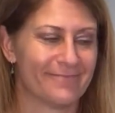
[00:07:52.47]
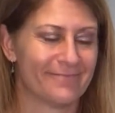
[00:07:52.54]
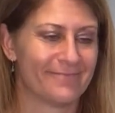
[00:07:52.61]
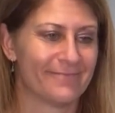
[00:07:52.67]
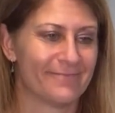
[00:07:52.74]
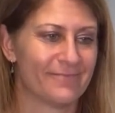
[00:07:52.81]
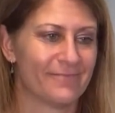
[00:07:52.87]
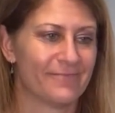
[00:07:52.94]

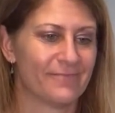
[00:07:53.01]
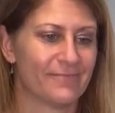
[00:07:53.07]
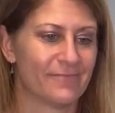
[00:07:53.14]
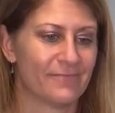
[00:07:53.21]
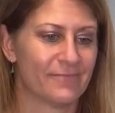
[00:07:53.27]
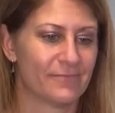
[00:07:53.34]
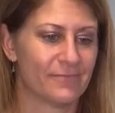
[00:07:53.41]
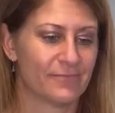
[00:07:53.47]

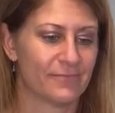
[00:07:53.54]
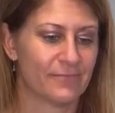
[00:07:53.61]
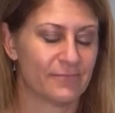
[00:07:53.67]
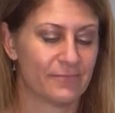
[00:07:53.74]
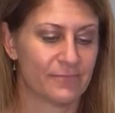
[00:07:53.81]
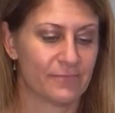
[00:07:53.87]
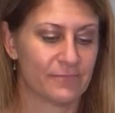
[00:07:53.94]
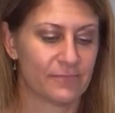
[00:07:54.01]

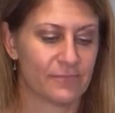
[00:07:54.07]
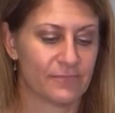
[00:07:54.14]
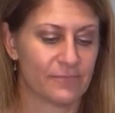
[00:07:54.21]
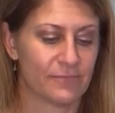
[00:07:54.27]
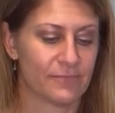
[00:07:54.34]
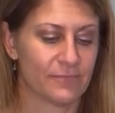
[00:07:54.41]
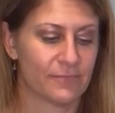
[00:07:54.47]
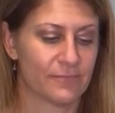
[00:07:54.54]

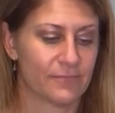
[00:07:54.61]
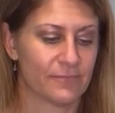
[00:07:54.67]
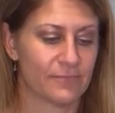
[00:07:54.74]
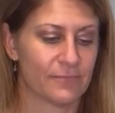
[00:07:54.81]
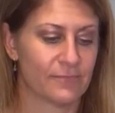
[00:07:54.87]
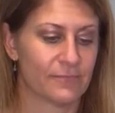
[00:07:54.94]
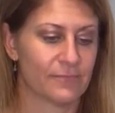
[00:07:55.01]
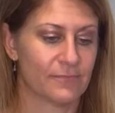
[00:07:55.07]

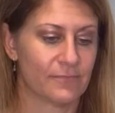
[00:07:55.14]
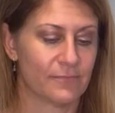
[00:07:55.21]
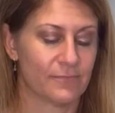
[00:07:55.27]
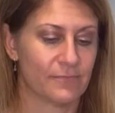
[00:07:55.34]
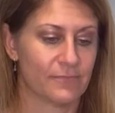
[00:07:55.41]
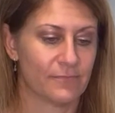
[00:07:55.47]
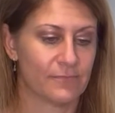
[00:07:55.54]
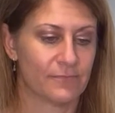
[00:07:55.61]

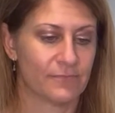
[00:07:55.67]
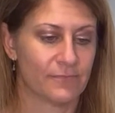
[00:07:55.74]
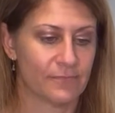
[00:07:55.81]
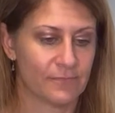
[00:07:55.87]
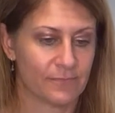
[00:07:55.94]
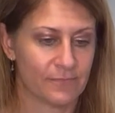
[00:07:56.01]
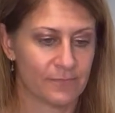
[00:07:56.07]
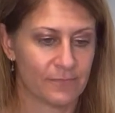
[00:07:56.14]

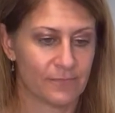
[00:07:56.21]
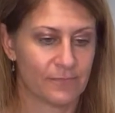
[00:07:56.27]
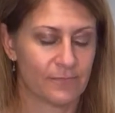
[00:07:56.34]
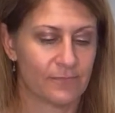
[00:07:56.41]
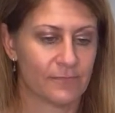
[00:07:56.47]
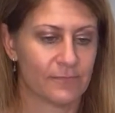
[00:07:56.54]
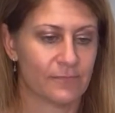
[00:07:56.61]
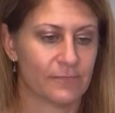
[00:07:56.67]

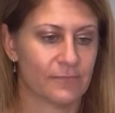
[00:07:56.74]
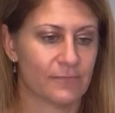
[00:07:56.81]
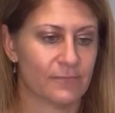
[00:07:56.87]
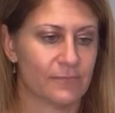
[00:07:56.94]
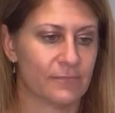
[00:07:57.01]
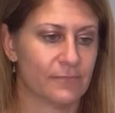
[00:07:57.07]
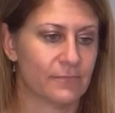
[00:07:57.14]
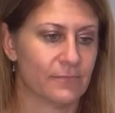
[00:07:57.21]

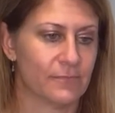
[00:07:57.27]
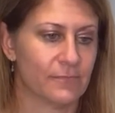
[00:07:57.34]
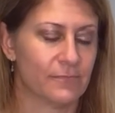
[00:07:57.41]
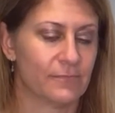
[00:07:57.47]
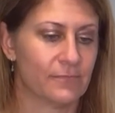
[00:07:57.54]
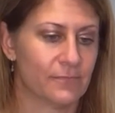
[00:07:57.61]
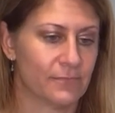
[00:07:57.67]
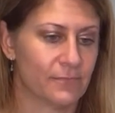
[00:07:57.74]

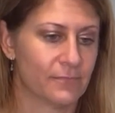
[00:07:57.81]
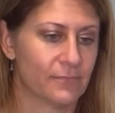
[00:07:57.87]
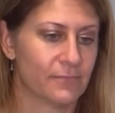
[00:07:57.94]
[no speech]